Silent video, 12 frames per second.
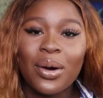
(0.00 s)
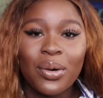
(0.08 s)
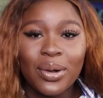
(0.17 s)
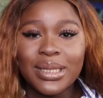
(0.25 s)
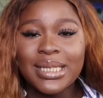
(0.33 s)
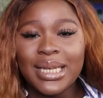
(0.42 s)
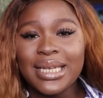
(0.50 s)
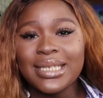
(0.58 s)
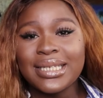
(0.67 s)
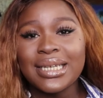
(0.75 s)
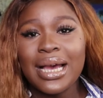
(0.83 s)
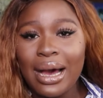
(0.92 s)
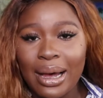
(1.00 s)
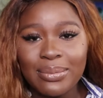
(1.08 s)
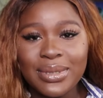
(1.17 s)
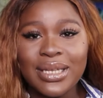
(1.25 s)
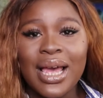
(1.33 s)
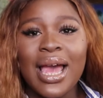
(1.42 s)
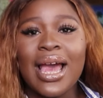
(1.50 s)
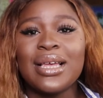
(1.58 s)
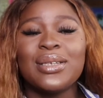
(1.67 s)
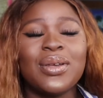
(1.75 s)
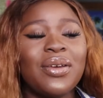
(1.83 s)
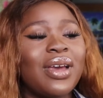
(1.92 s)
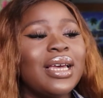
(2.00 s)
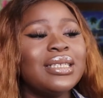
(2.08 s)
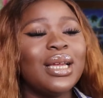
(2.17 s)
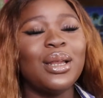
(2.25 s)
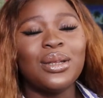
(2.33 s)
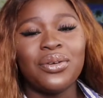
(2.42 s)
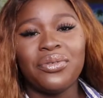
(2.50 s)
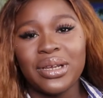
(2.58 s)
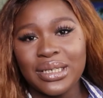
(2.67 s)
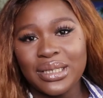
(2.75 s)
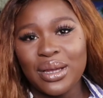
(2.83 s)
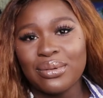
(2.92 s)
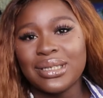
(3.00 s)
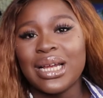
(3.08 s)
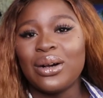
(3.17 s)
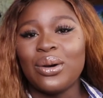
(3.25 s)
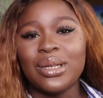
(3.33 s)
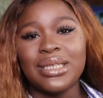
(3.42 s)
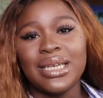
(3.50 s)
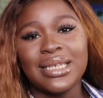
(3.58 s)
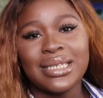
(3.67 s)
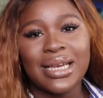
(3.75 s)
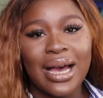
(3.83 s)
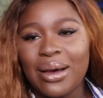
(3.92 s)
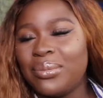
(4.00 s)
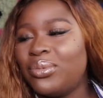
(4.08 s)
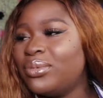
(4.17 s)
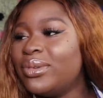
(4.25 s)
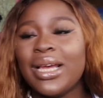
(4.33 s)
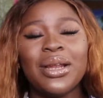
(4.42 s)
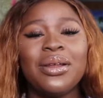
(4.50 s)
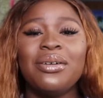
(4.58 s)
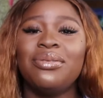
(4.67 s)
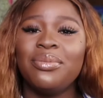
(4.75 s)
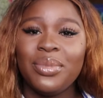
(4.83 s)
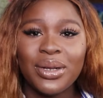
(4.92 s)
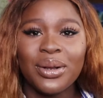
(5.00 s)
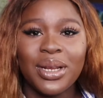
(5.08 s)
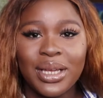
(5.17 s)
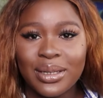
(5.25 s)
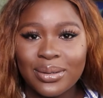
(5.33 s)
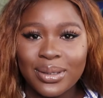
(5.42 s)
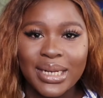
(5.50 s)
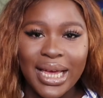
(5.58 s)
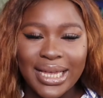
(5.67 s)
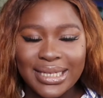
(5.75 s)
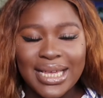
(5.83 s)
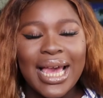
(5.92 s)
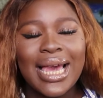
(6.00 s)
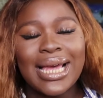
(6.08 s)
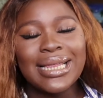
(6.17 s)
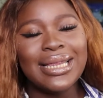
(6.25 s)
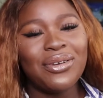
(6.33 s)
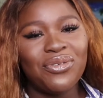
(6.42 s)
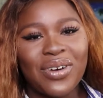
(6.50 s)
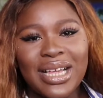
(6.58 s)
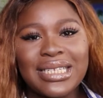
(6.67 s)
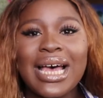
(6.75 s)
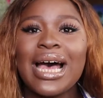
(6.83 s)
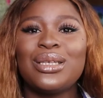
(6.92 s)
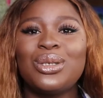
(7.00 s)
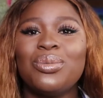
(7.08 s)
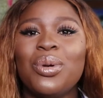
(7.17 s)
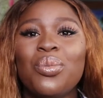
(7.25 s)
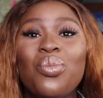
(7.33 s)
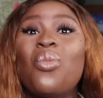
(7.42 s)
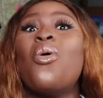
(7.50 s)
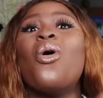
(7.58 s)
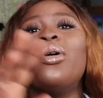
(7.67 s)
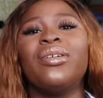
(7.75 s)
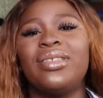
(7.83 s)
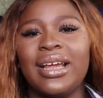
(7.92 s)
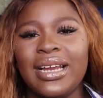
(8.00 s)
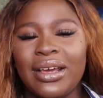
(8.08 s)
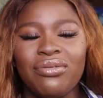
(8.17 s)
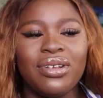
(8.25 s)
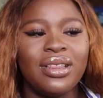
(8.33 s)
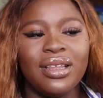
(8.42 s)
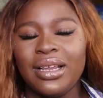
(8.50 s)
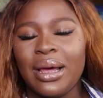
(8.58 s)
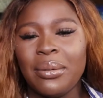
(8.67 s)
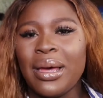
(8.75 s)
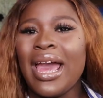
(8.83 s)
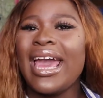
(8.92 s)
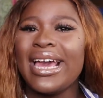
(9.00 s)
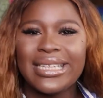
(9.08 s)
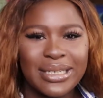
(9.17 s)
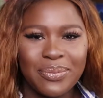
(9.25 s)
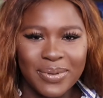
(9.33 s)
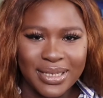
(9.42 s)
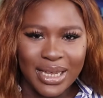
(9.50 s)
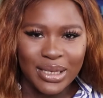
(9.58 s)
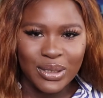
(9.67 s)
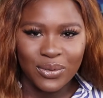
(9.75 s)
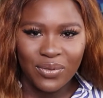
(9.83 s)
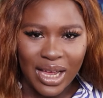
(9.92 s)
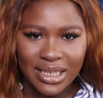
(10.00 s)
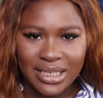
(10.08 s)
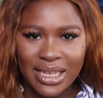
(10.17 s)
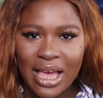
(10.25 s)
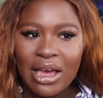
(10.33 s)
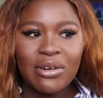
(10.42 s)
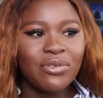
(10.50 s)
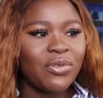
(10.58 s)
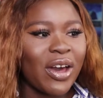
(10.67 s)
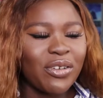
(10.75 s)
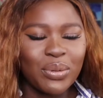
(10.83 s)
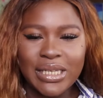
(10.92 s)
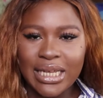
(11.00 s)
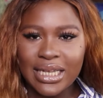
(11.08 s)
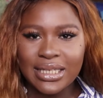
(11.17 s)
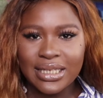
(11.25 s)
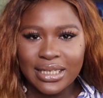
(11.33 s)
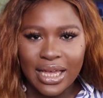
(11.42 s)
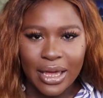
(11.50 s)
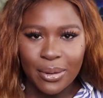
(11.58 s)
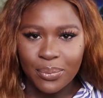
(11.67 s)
contains carbs. So if you're eating a lot of vegetables that contains carbs, you're not even being on a keto diet. The fat has to be more than everything. 80% fat, 5%